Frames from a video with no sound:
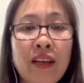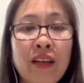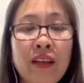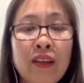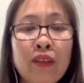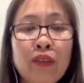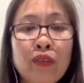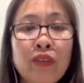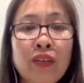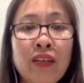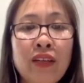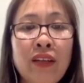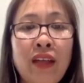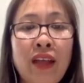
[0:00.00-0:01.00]
the
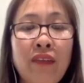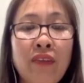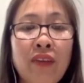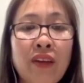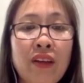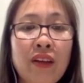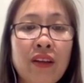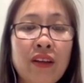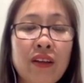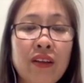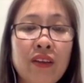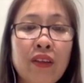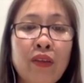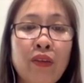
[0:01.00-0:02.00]
journalists have
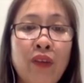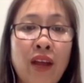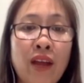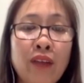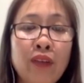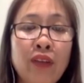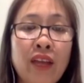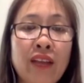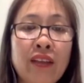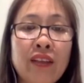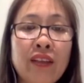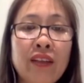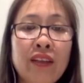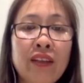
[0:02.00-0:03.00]
the right to
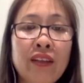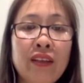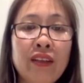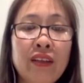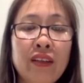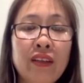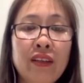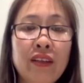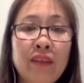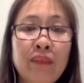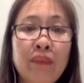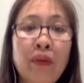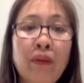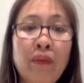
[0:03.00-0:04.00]
enter the
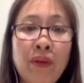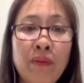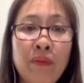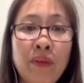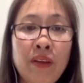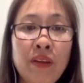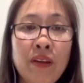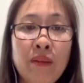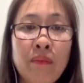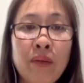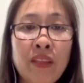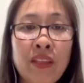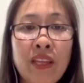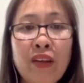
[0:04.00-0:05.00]
problem,
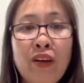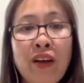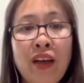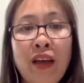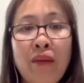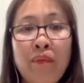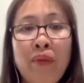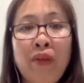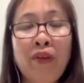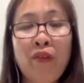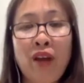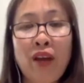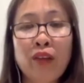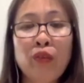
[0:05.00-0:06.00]
but they don't have the
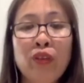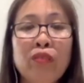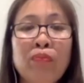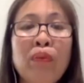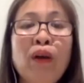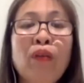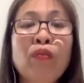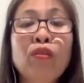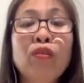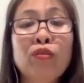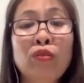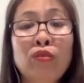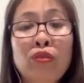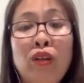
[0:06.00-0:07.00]
right to expose the
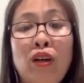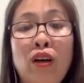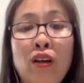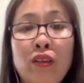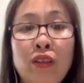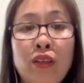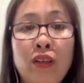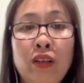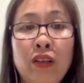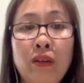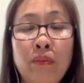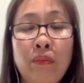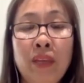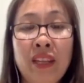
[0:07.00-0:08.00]
truth on the
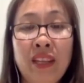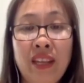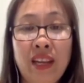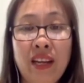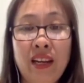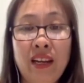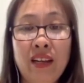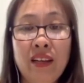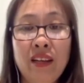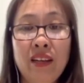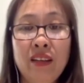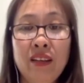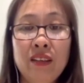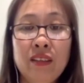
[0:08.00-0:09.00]
media.
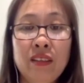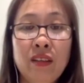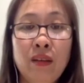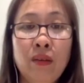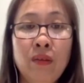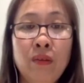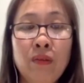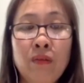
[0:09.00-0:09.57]
So